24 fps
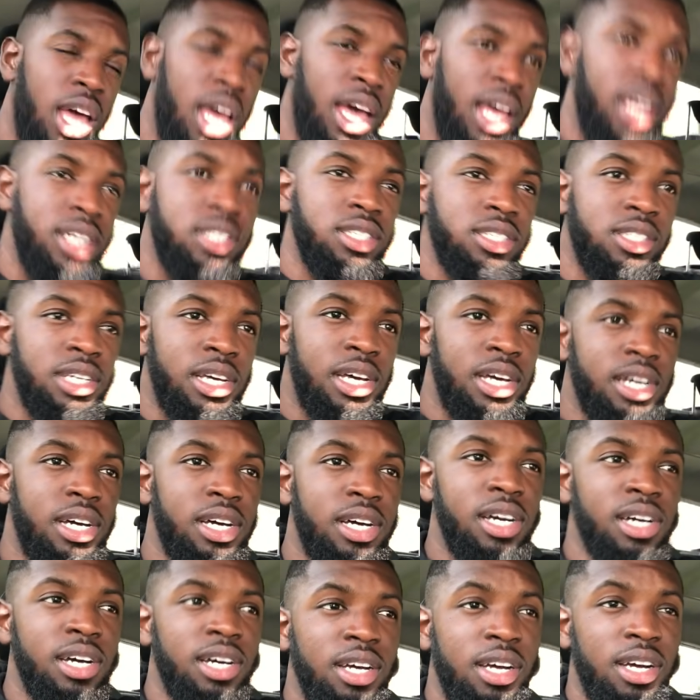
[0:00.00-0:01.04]
and
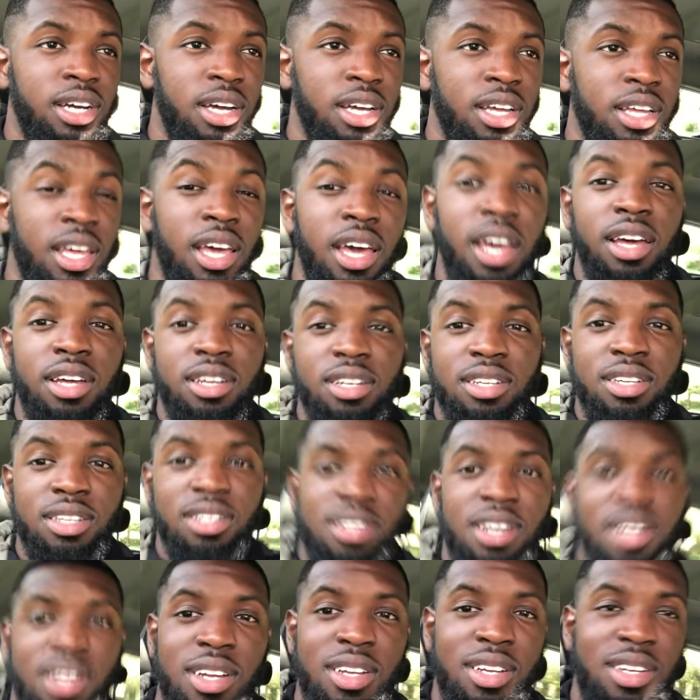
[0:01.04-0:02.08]
uh, yeah
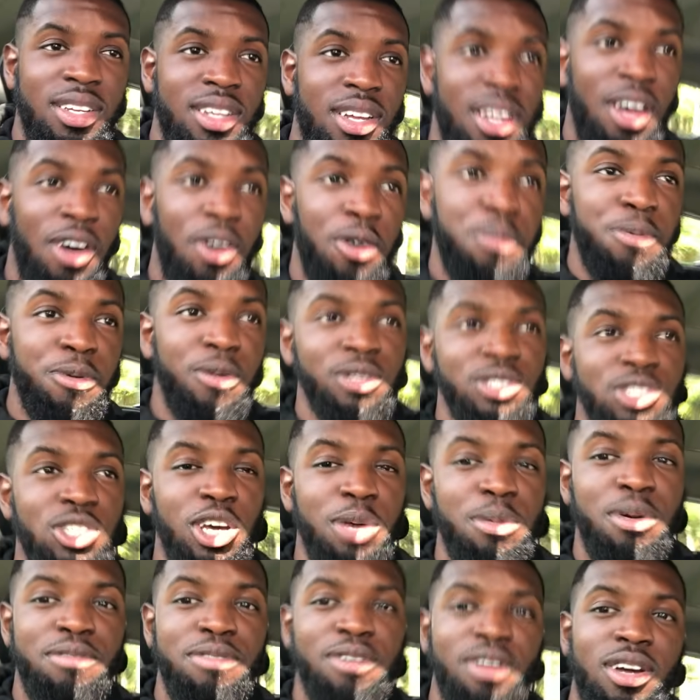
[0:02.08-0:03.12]
hope you
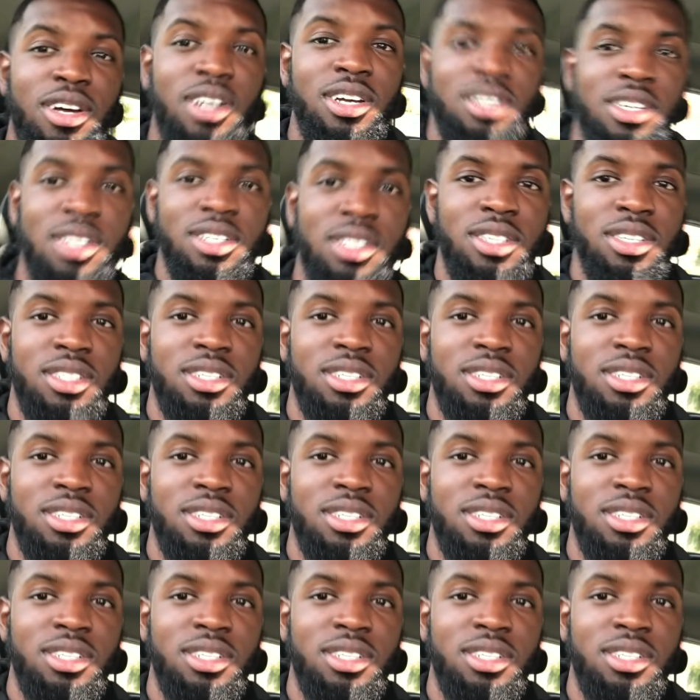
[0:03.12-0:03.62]
enjoy my vlog